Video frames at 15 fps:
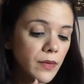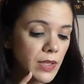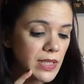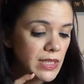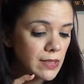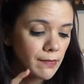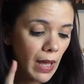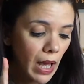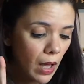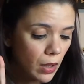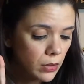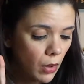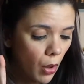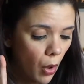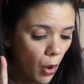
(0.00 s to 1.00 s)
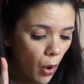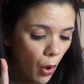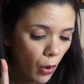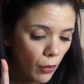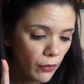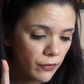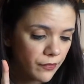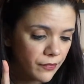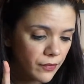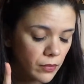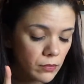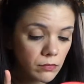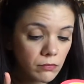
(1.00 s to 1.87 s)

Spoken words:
the smell of